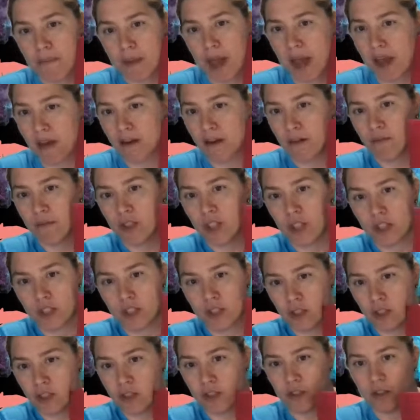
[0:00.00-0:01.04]
pattern, which
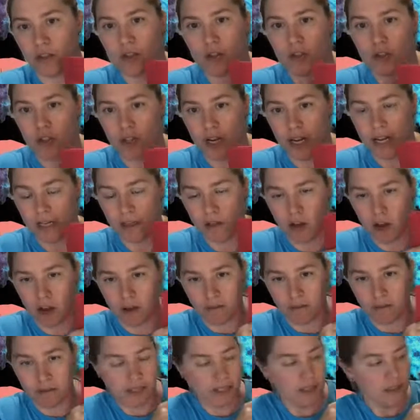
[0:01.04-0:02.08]
is just straight
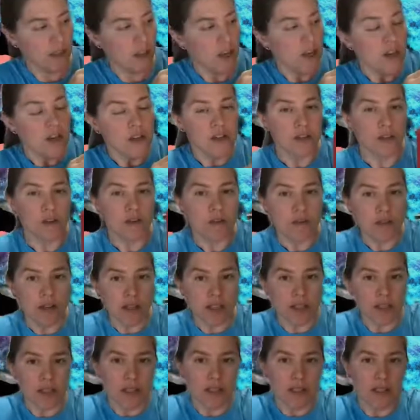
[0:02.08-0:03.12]
knobblies. So you
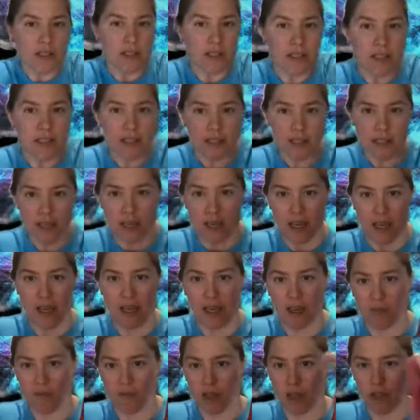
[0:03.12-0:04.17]
can
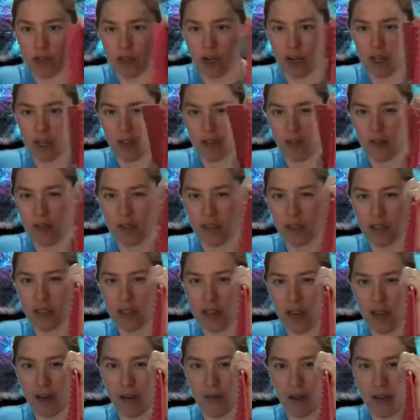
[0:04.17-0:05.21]
see, I'm going to try and do this
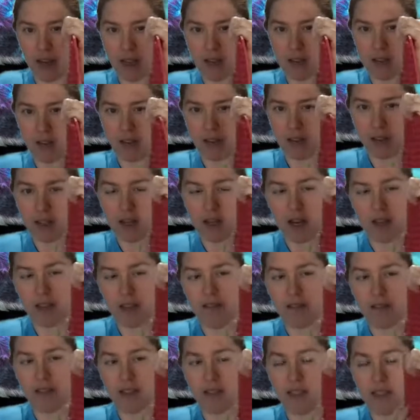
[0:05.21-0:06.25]
sideways so you can
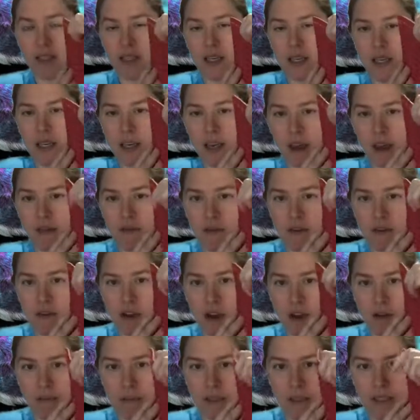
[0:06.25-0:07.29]
kind of see how the
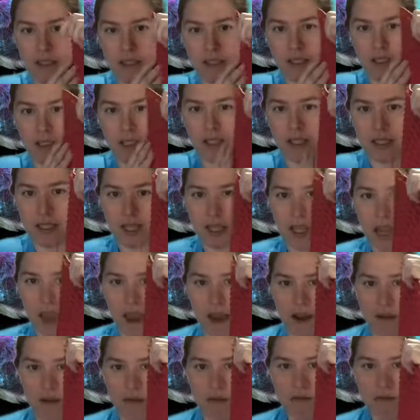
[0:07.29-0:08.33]
knobblies stick
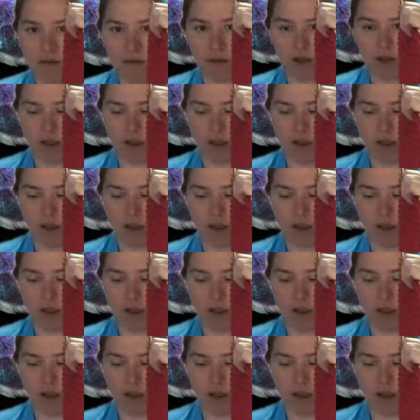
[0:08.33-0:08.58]
out.